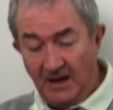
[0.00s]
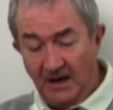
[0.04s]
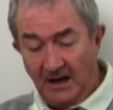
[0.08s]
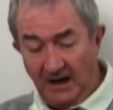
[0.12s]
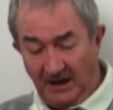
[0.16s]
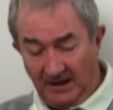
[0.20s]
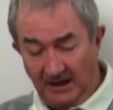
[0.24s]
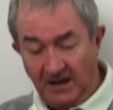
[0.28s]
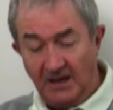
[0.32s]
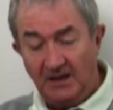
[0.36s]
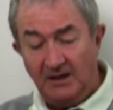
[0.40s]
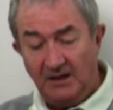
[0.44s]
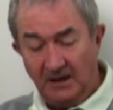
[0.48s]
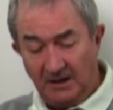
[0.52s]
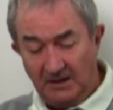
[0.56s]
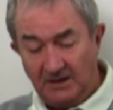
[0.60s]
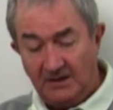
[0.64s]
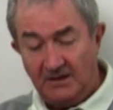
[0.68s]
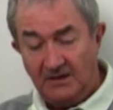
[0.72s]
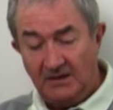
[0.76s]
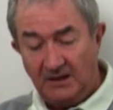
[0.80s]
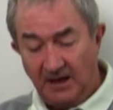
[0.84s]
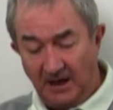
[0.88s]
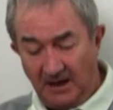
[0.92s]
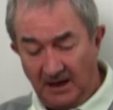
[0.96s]
"I think those
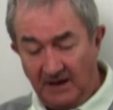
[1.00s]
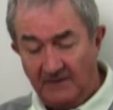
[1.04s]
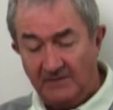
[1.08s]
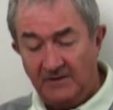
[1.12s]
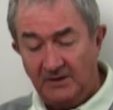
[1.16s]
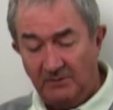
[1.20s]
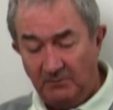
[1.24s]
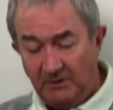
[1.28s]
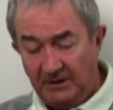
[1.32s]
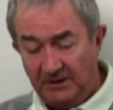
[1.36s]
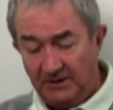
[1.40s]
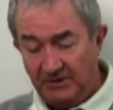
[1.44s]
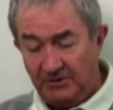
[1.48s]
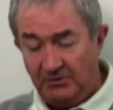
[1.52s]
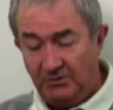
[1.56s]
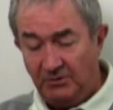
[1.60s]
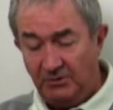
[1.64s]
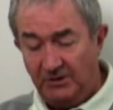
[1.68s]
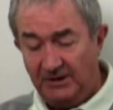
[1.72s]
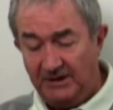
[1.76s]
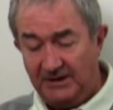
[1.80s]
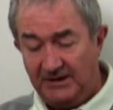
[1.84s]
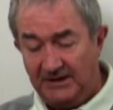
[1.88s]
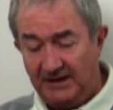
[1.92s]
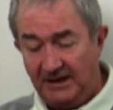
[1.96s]
staves are well and
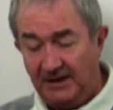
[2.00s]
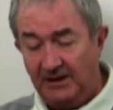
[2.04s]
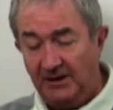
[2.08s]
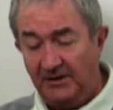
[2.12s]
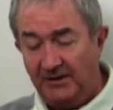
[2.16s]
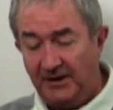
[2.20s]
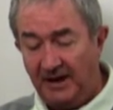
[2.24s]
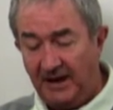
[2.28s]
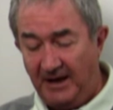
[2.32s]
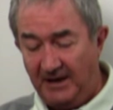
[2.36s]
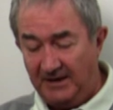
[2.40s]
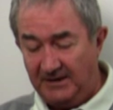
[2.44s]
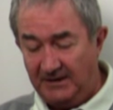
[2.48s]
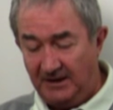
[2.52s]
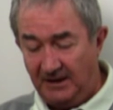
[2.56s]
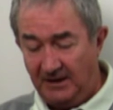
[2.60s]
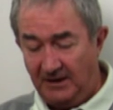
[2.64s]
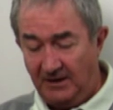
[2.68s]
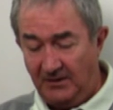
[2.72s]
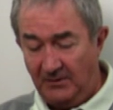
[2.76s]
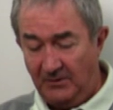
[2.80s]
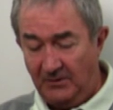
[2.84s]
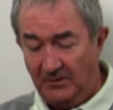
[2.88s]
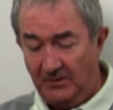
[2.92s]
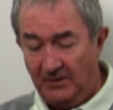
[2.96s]
truly settled now," said
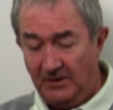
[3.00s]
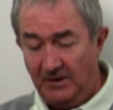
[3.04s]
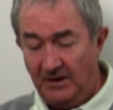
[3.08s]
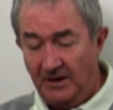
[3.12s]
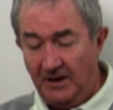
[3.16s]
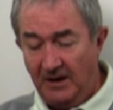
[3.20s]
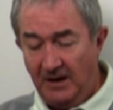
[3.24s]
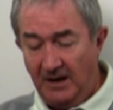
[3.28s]
Thorn.